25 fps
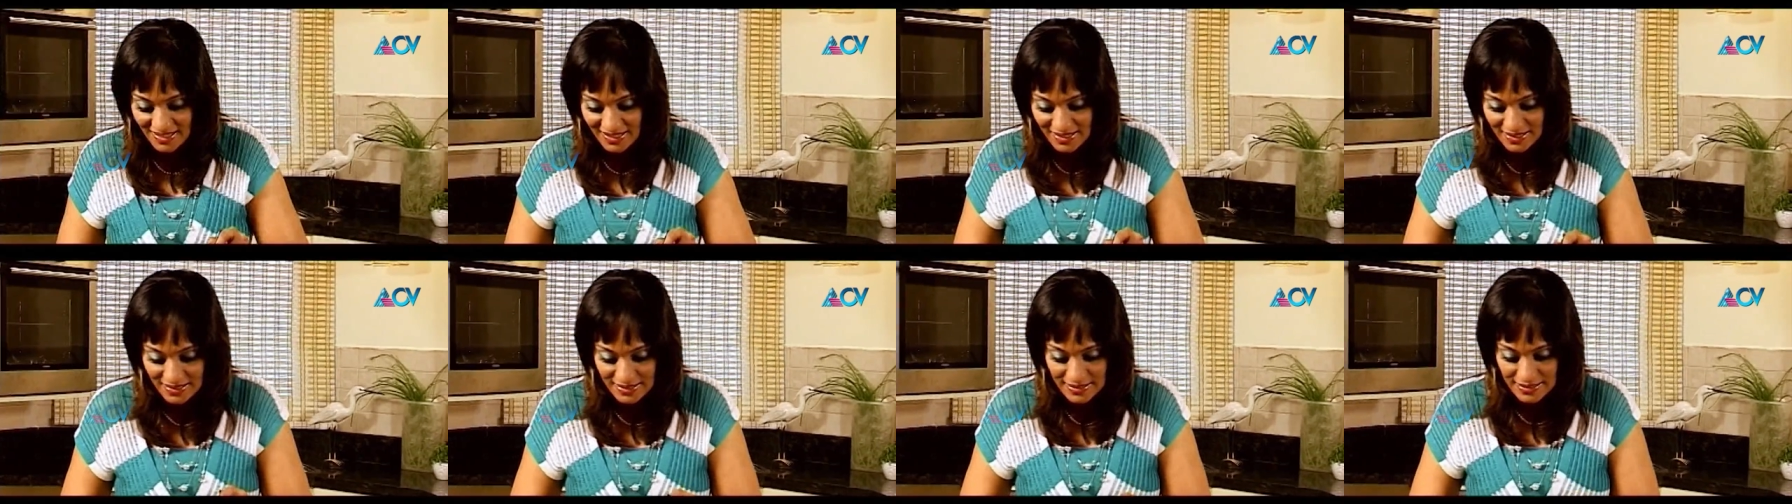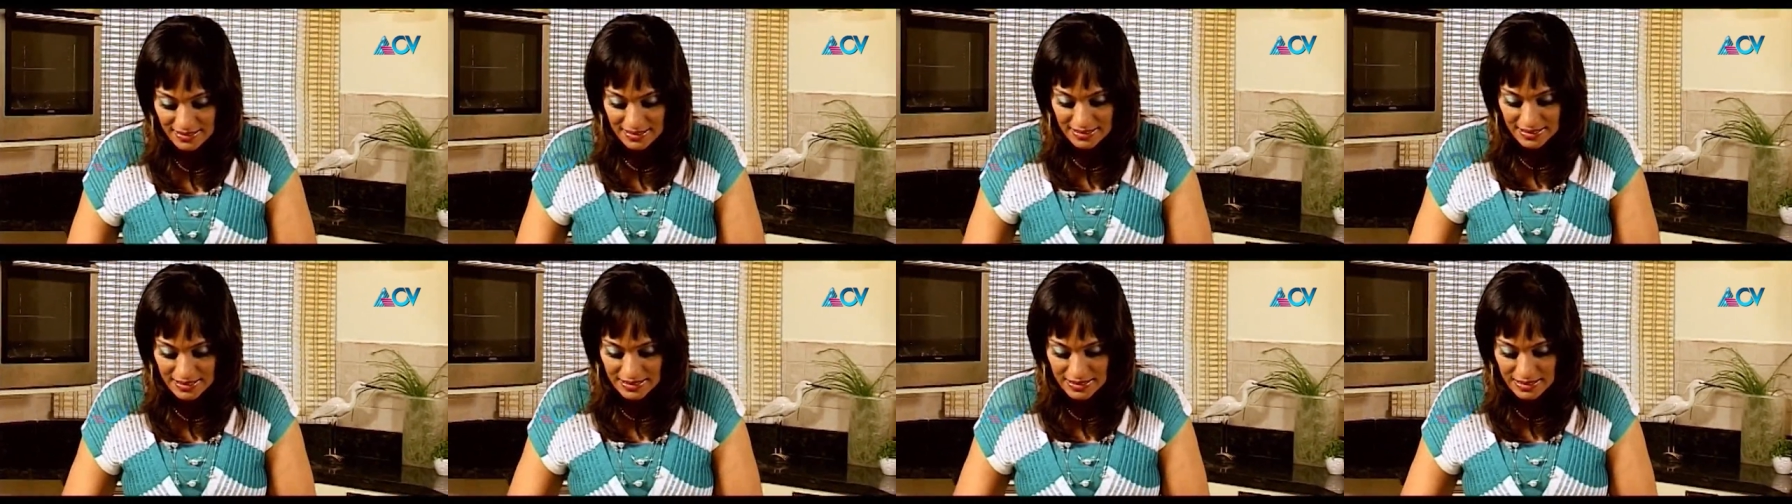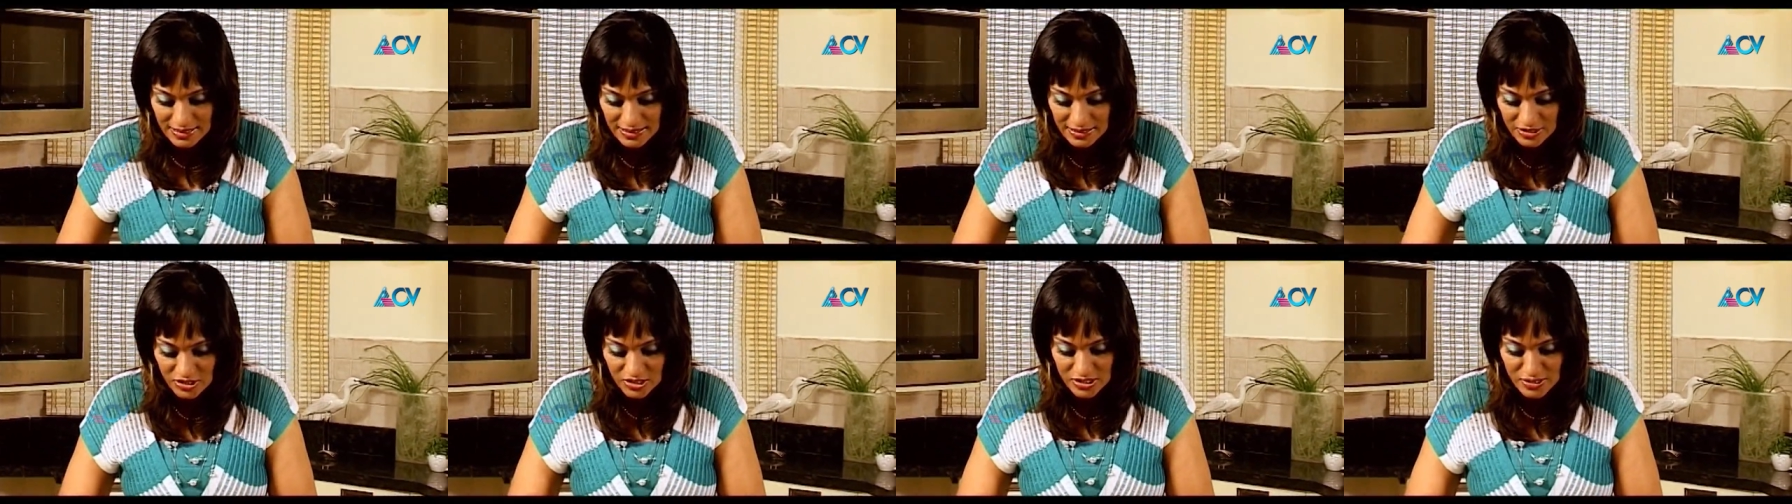And
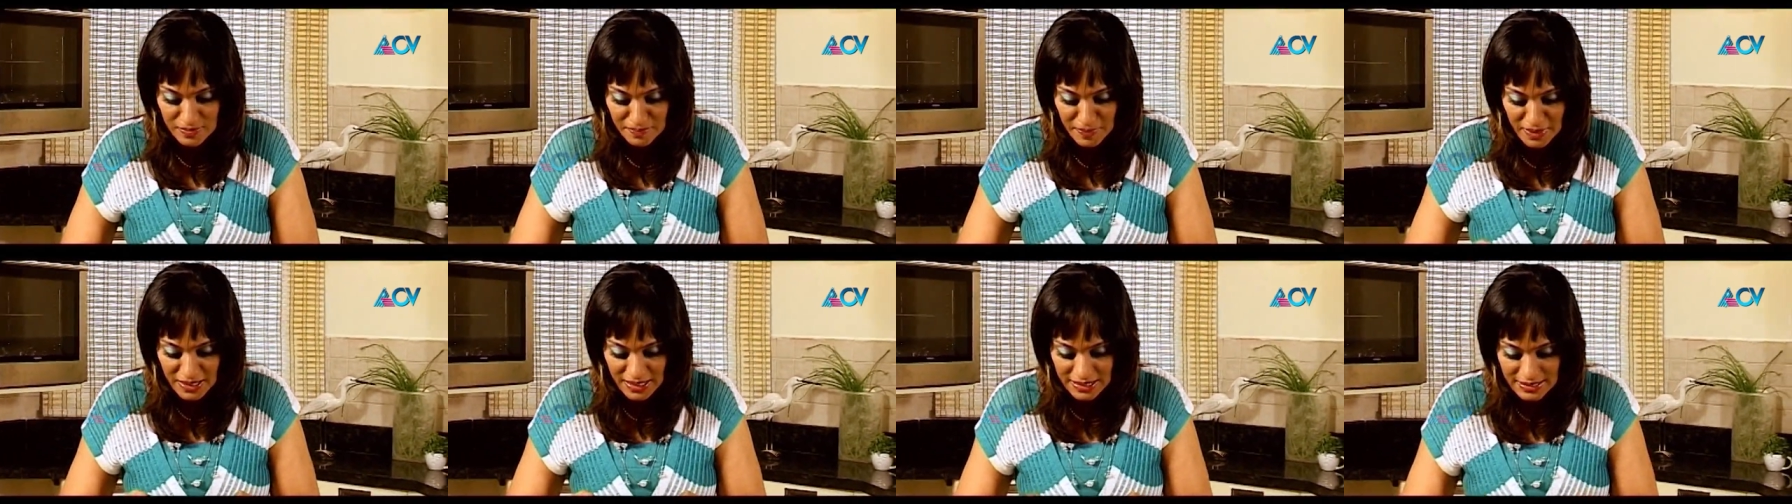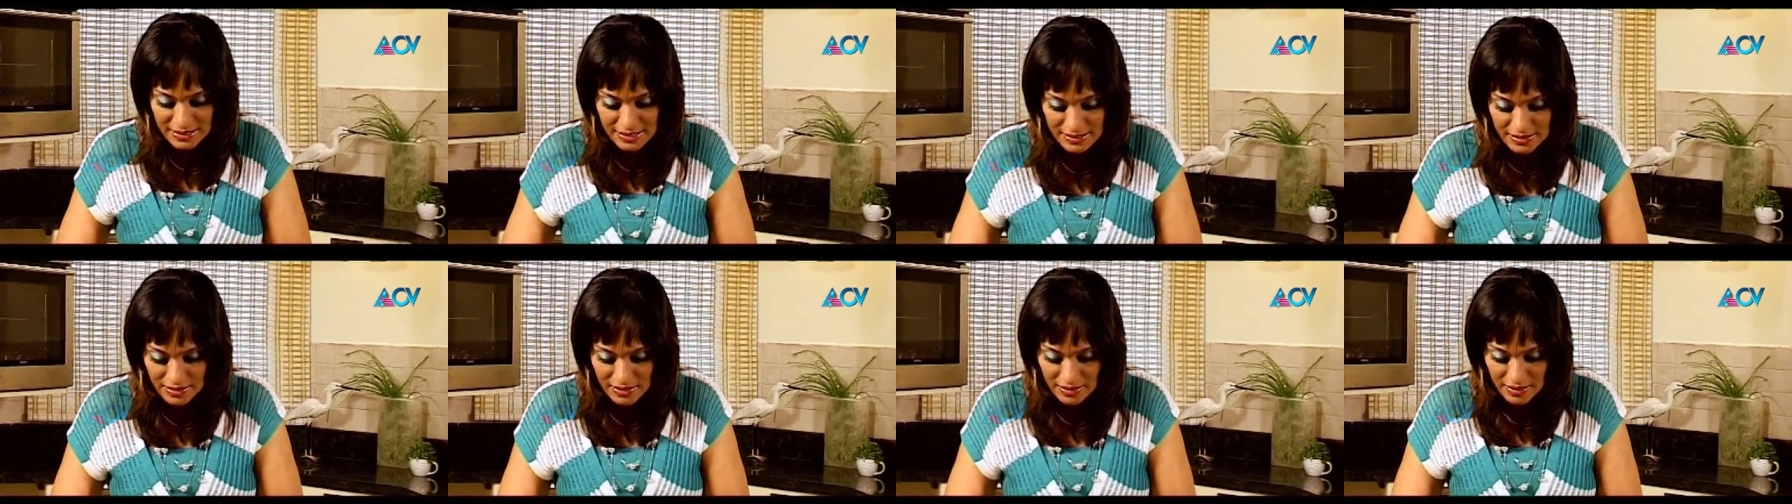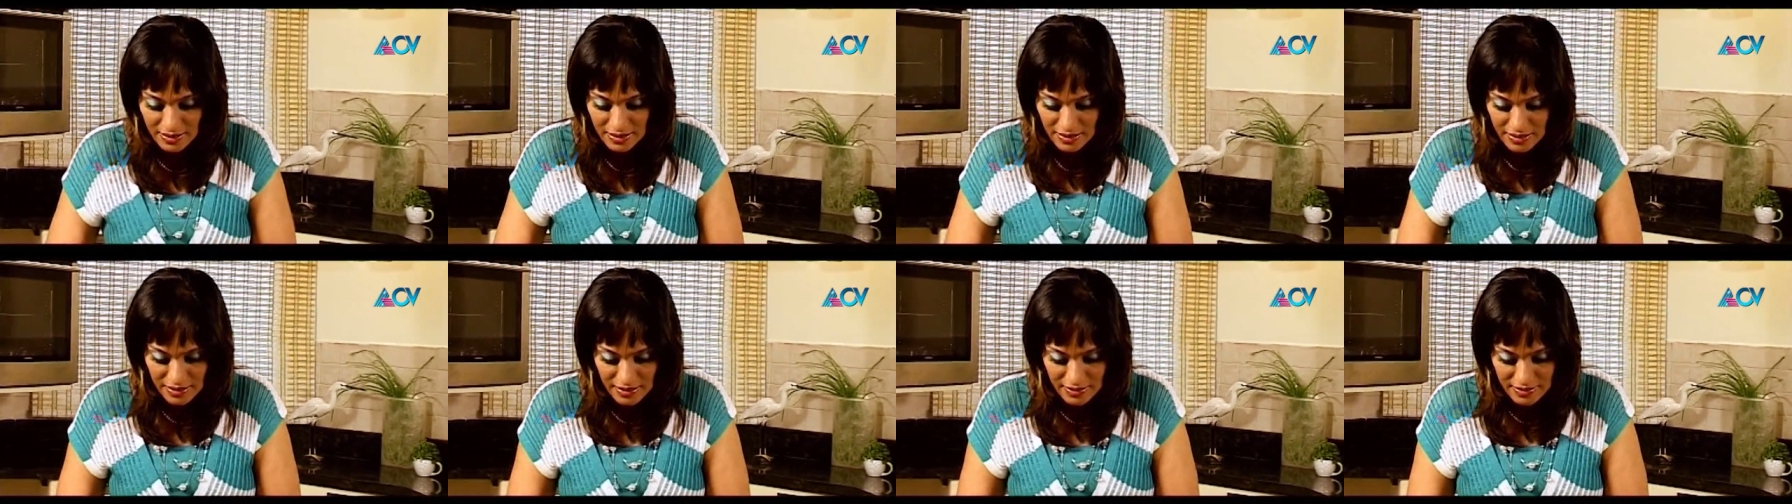just mix
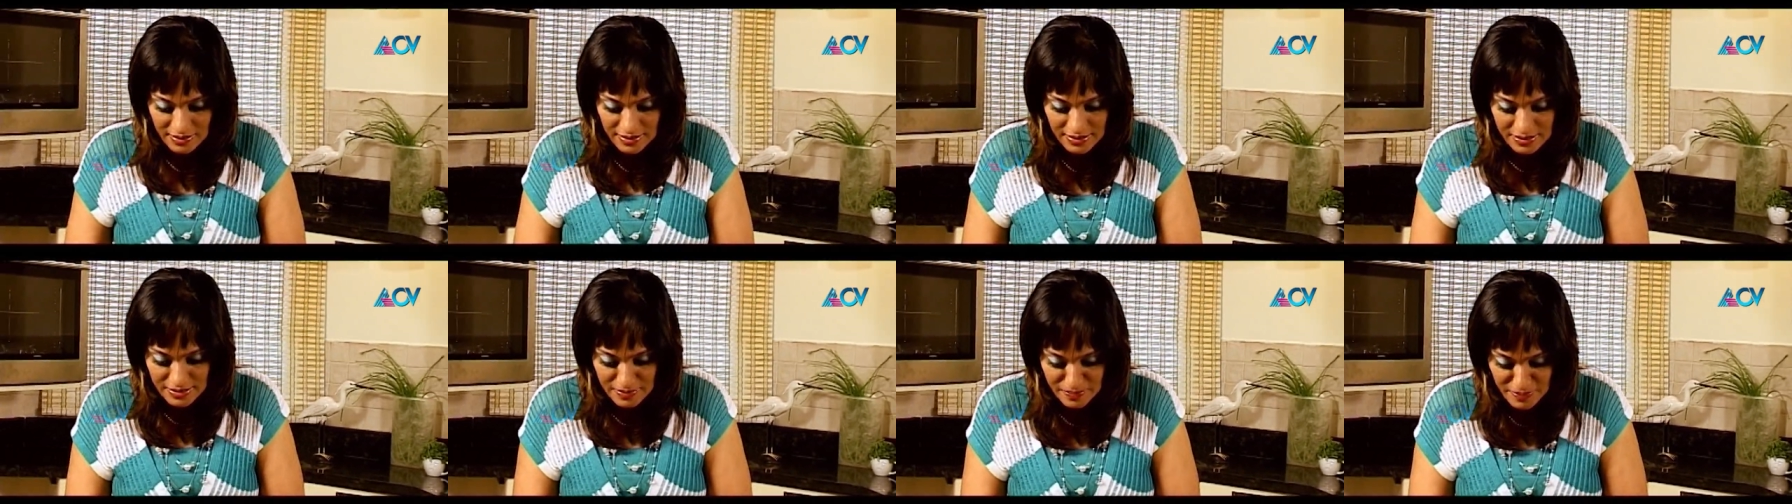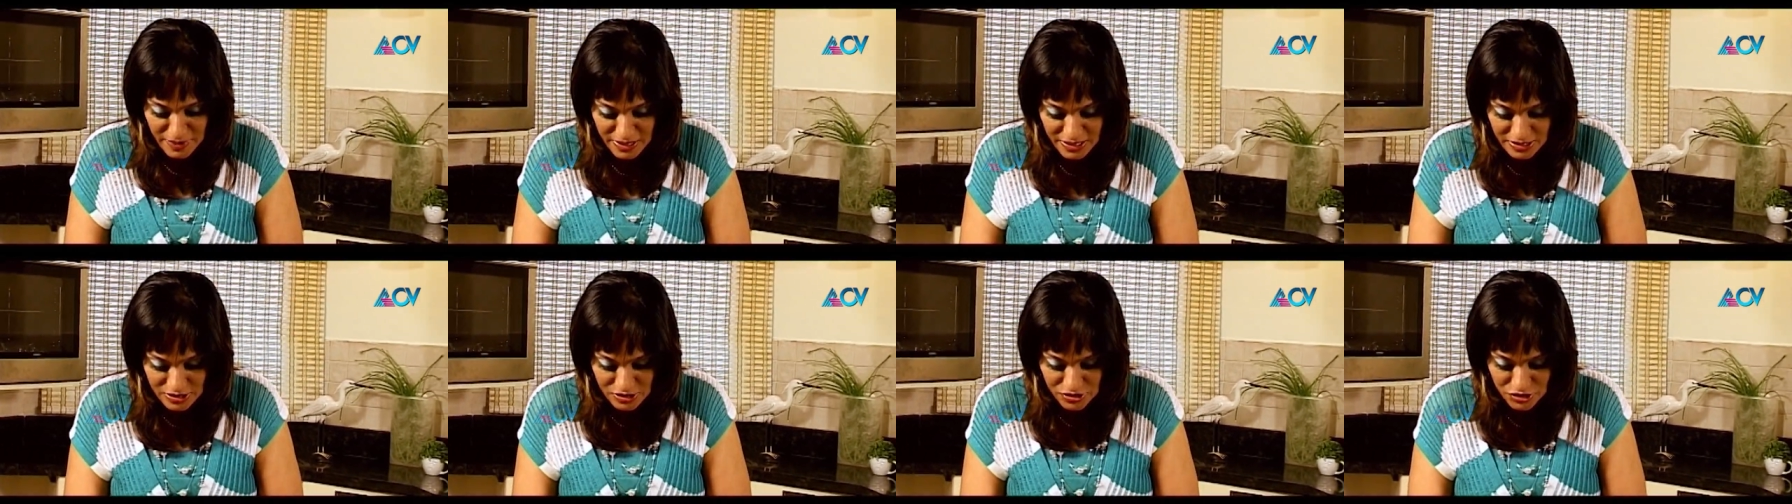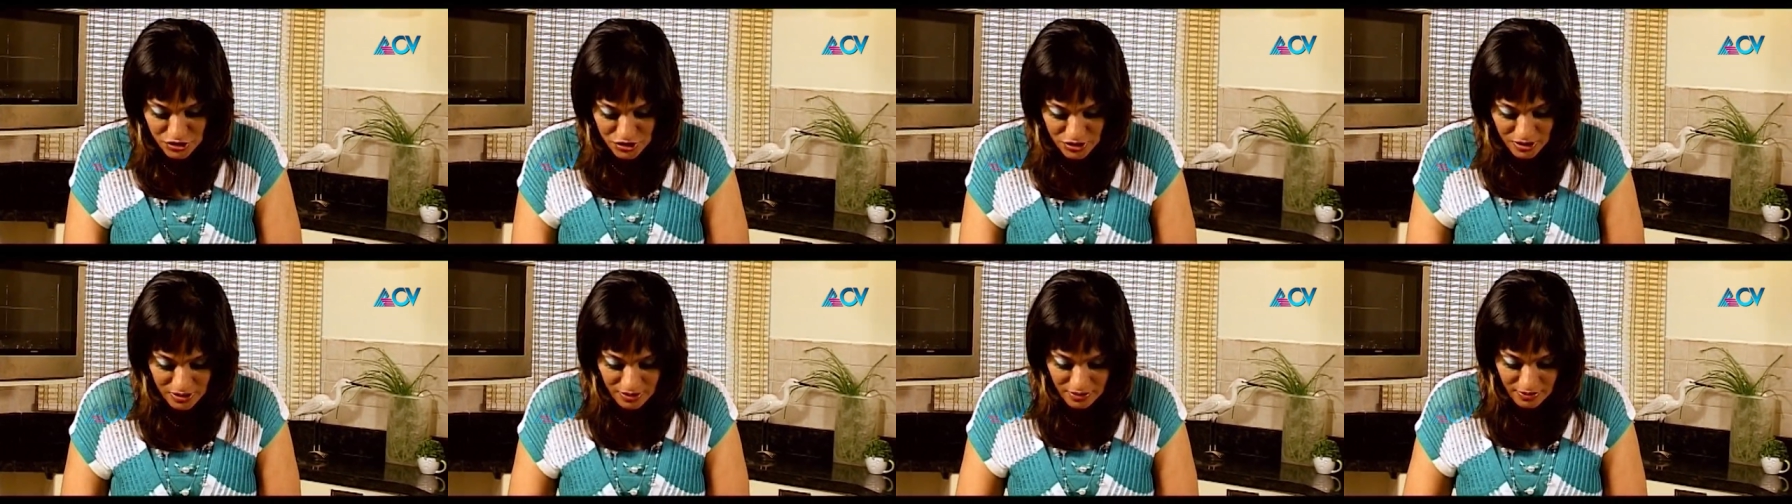this
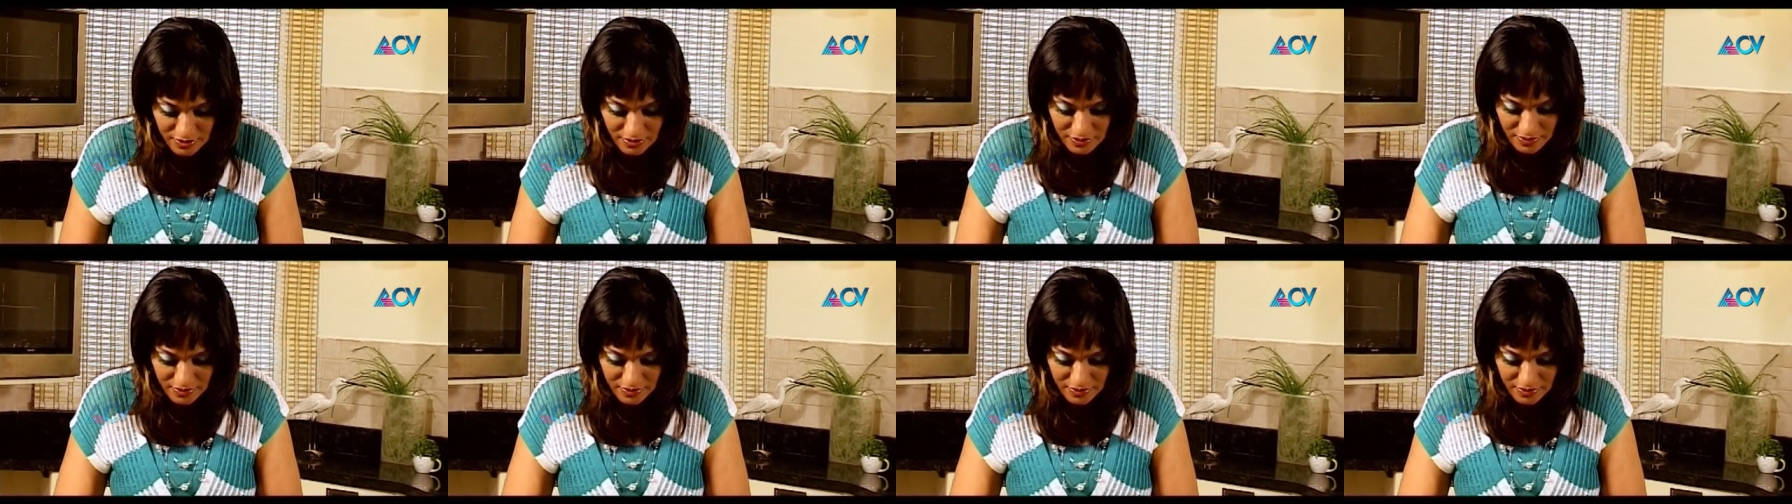mixture